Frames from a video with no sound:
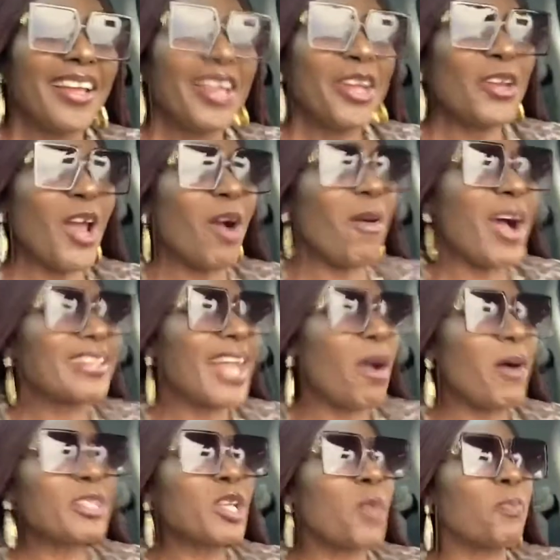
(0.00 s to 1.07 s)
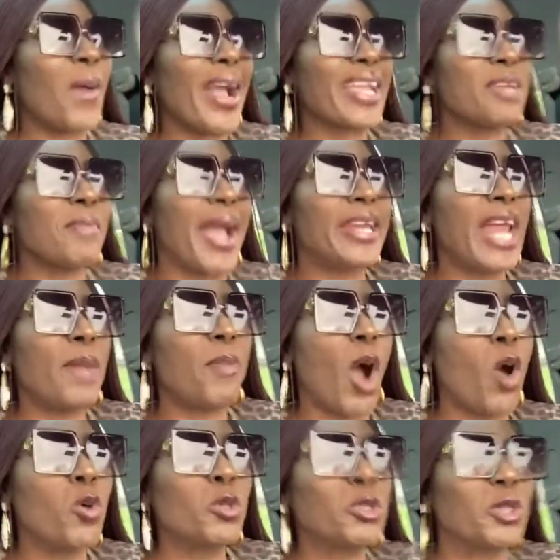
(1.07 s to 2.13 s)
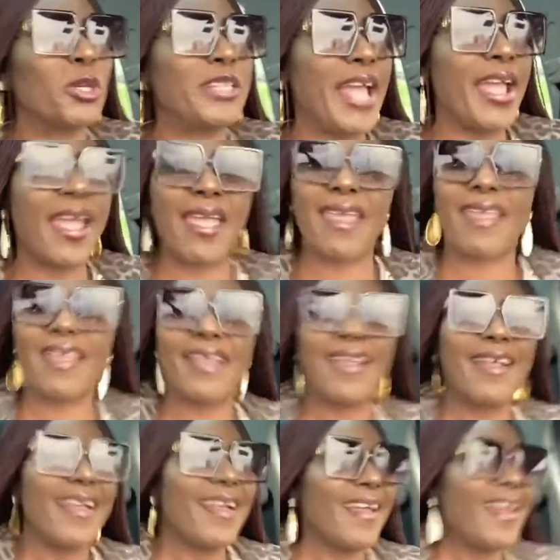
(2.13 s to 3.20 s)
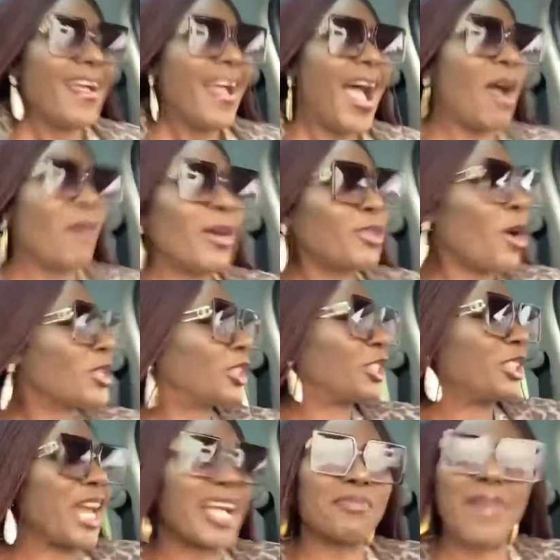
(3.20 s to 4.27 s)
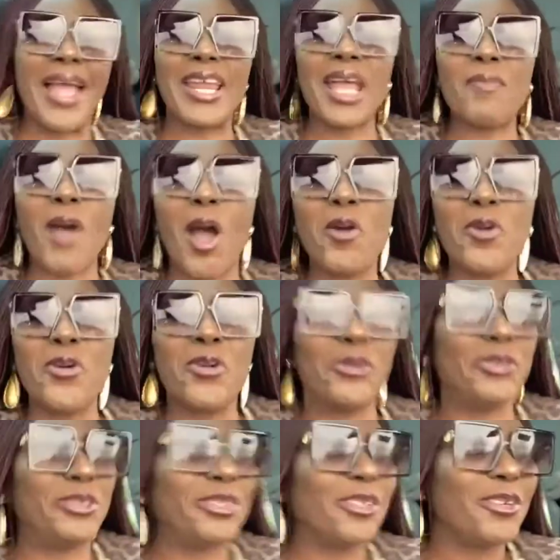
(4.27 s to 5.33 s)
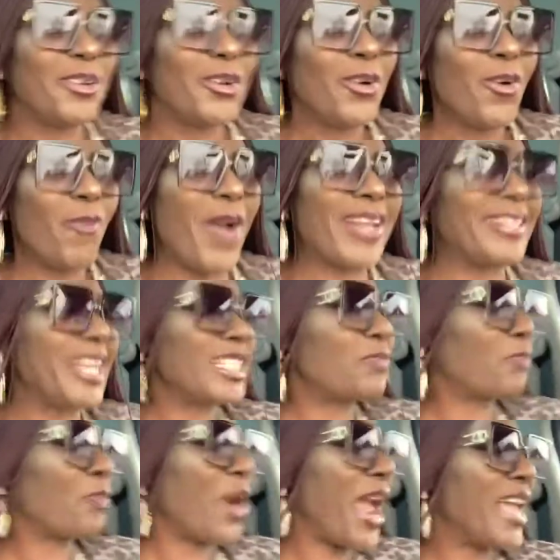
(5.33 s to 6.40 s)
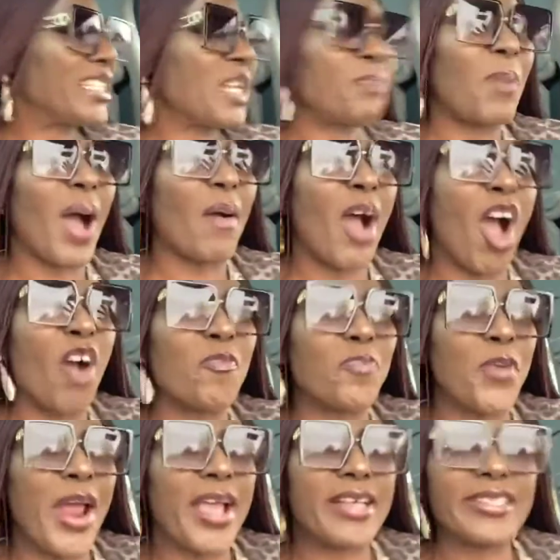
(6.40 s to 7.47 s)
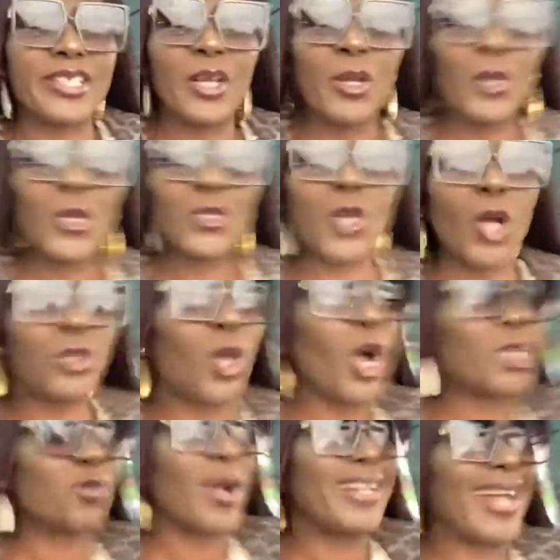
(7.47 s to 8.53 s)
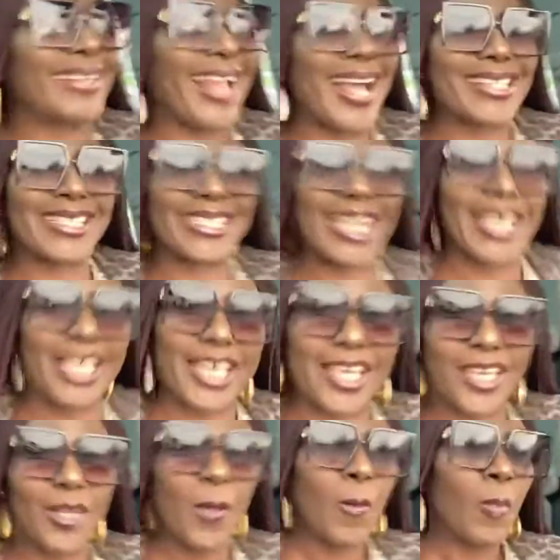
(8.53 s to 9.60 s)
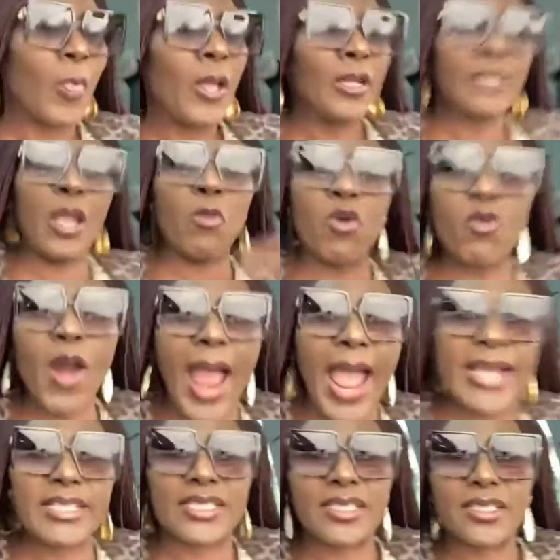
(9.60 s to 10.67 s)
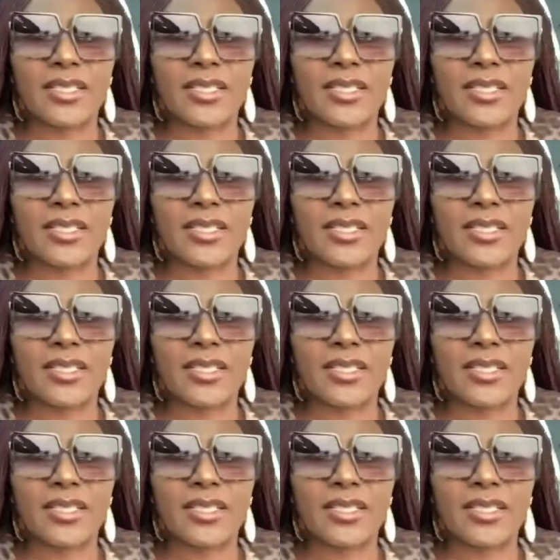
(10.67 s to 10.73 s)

You know what? I want to park in my neighborhood today. I want to shake my neighborhood with this praise, the power of praise. So those ones that are sick, they will rise.